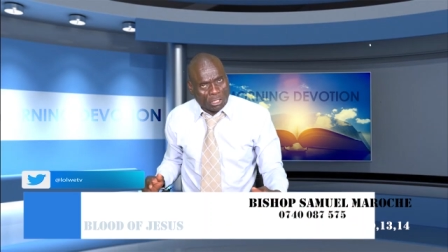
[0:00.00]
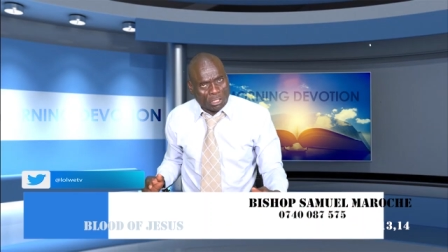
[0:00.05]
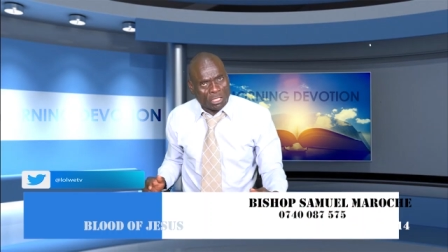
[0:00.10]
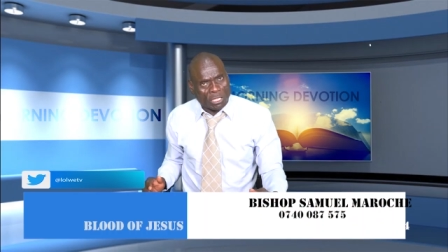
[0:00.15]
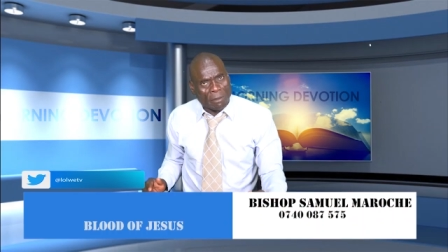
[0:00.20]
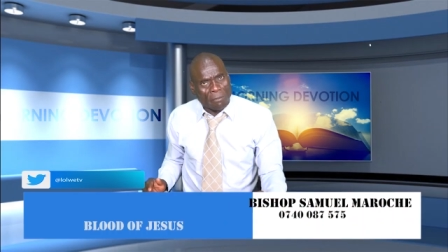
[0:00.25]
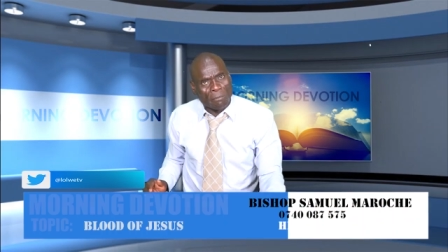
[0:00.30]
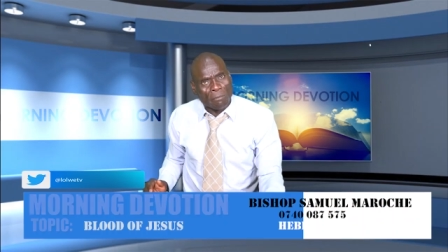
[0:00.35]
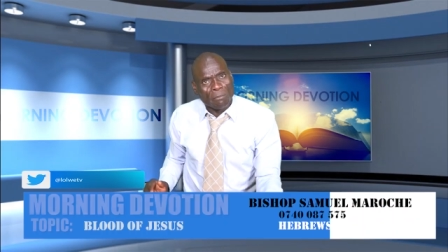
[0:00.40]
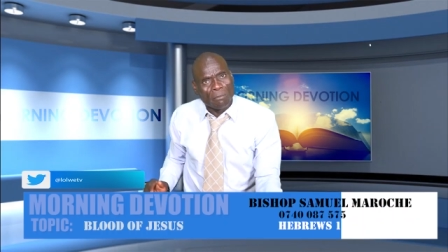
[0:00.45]

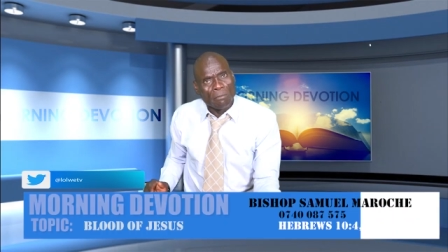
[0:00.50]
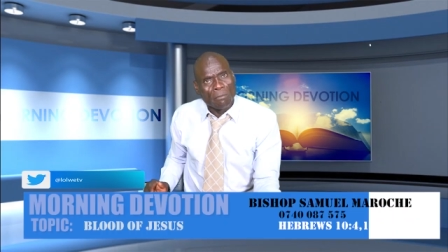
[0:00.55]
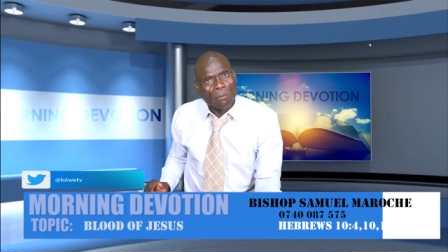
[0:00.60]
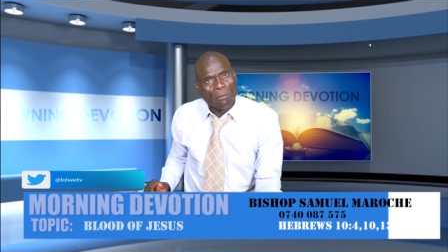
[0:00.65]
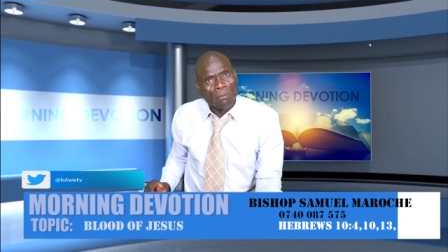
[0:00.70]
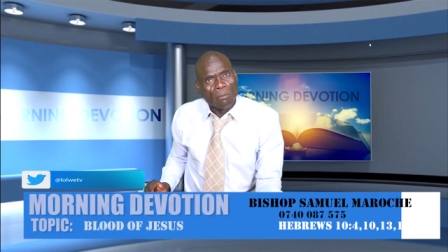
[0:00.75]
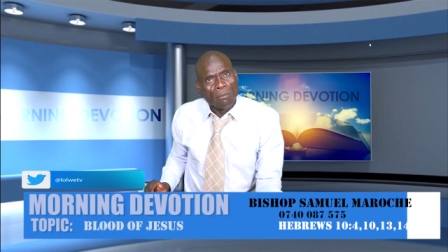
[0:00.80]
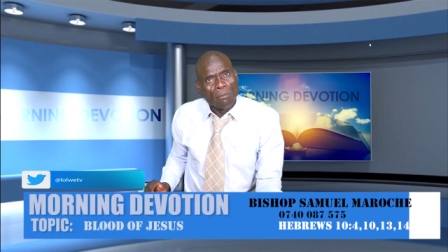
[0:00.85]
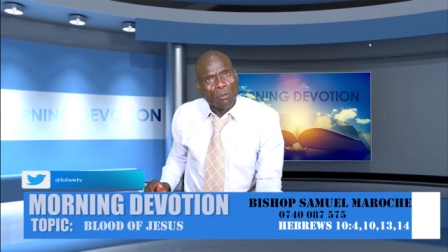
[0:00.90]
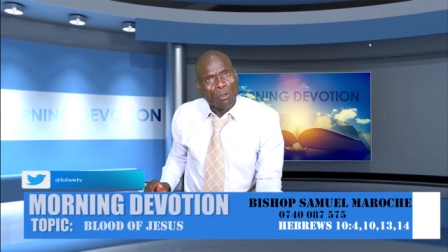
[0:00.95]
system.
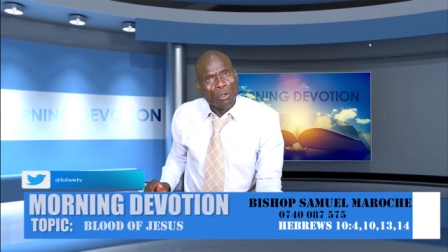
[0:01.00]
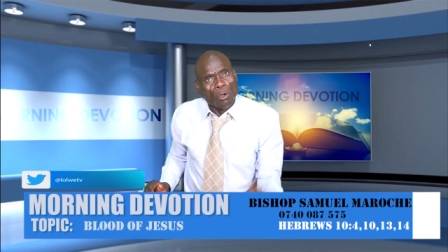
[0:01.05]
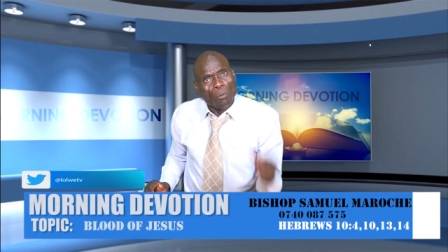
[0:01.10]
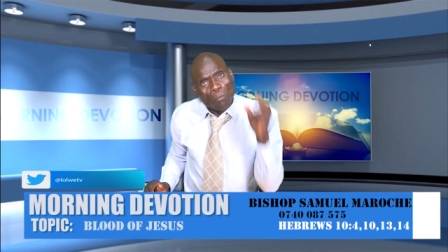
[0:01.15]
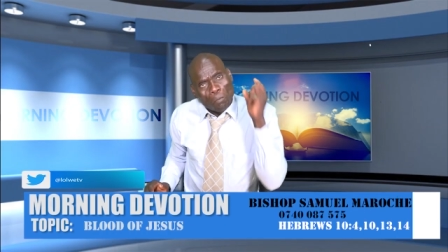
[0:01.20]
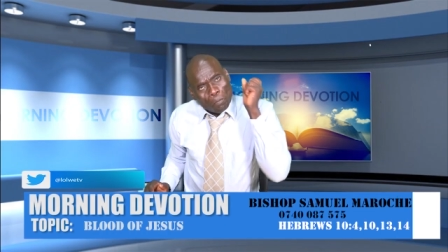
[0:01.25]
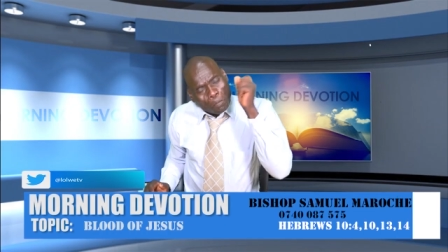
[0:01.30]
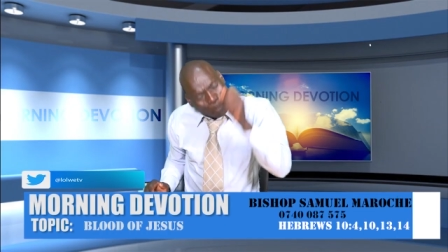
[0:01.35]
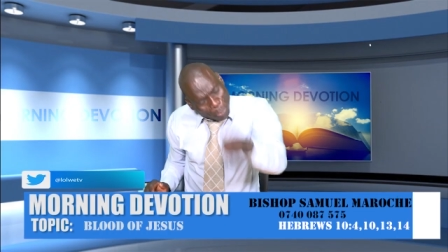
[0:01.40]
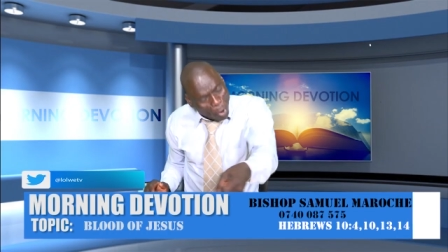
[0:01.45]

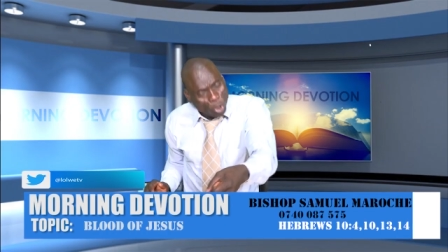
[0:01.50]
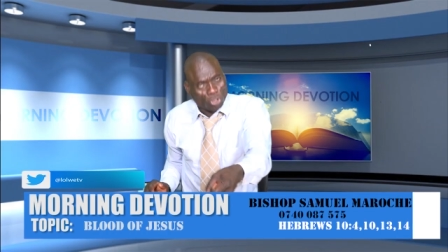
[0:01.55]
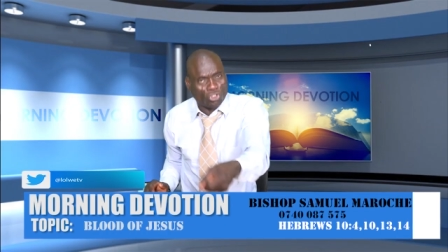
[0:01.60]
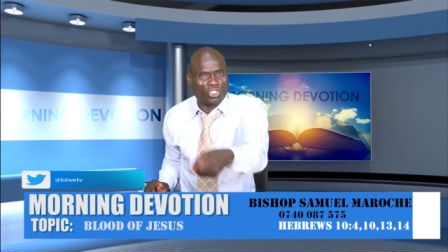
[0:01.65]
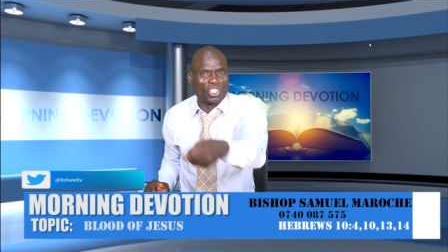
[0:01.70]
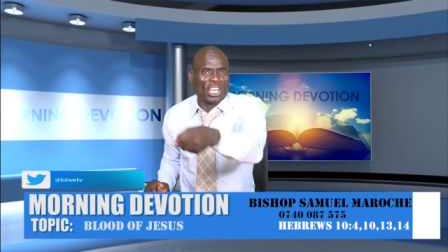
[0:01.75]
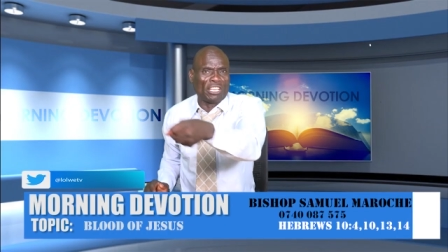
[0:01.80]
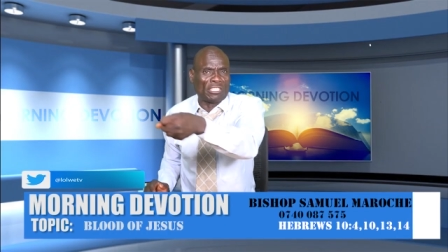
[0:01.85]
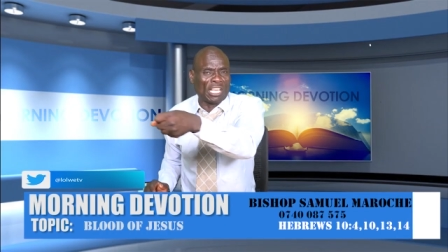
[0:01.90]
Put